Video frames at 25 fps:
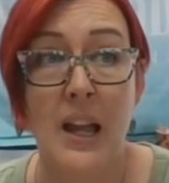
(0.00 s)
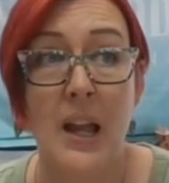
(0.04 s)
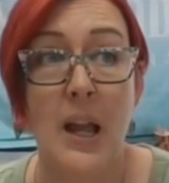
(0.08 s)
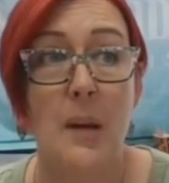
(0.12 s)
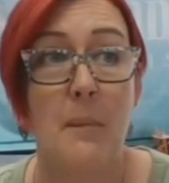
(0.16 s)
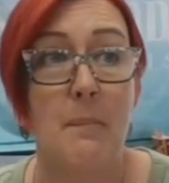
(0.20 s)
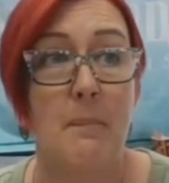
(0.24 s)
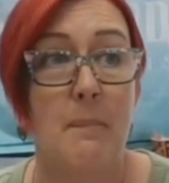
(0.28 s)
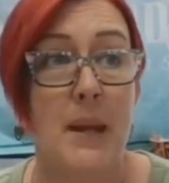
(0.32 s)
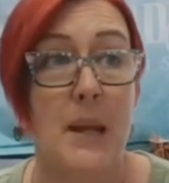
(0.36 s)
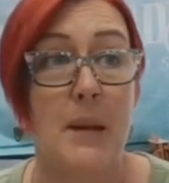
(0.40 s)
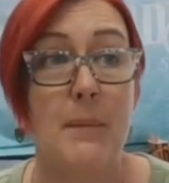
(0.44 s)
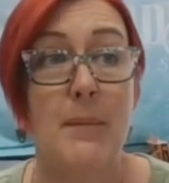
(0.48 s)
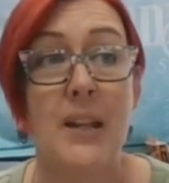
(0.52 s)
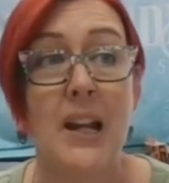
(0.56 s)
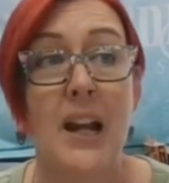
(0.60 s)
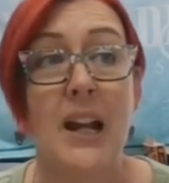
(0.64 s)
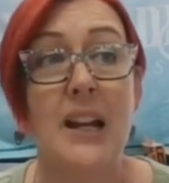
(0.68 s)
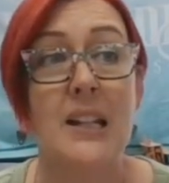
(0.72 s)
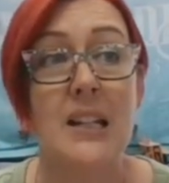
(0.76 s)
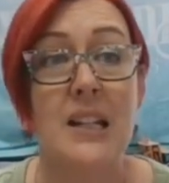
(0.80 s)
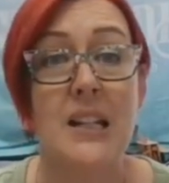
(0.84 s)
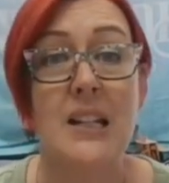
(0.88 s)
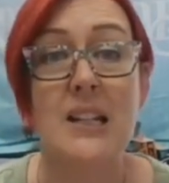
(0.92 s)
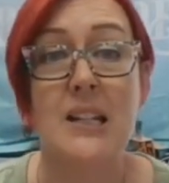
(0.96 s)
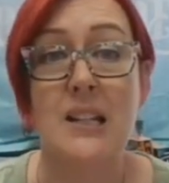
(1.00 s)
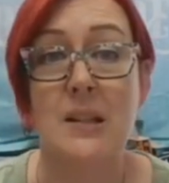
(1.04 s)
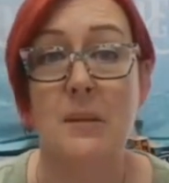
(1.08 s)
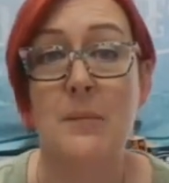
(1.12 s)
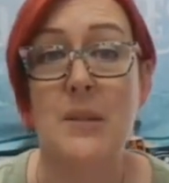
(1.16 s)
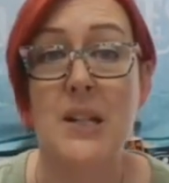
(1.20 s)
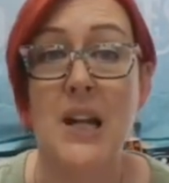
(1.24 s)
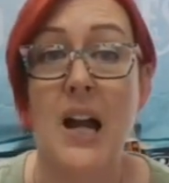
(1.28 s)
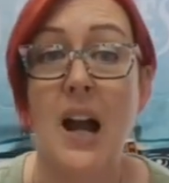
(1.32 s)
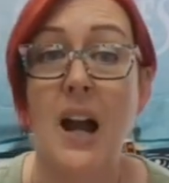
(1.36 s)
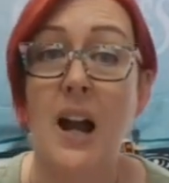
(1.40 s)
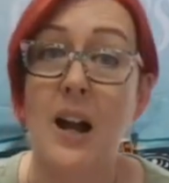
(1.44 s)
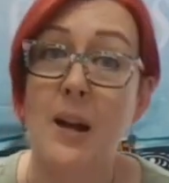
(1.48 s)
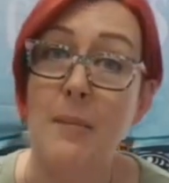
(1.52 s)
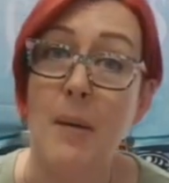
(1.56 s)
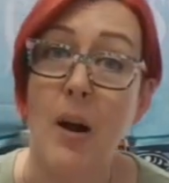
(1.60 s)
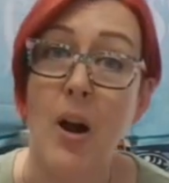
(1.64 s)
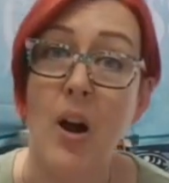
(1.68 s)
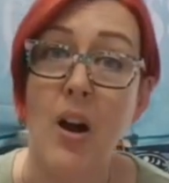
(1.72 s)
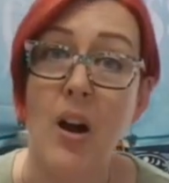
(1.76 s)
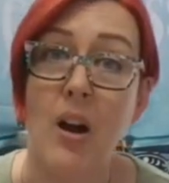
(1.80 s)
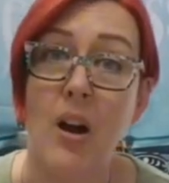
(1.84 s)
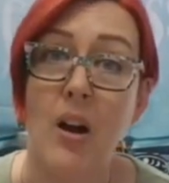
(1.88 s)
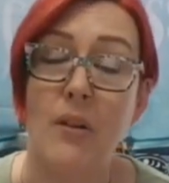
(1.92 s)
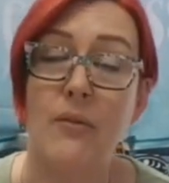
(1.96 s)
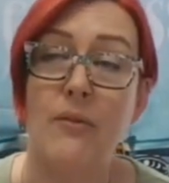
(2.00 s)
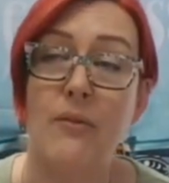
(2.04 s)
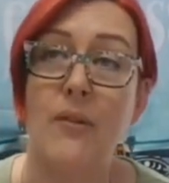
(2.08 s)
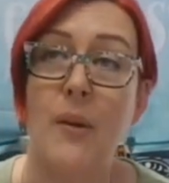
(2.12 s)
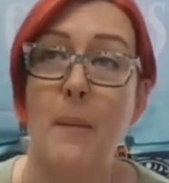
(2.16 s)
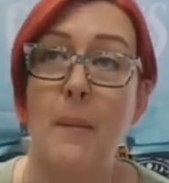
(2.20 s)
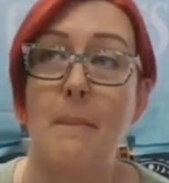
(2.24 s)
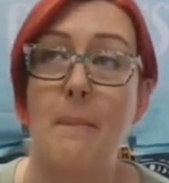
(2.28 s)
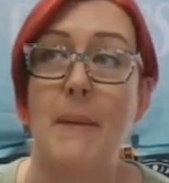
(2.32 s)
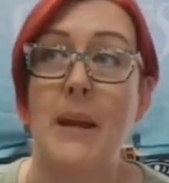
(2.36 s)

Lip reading: Maybe I need some time off.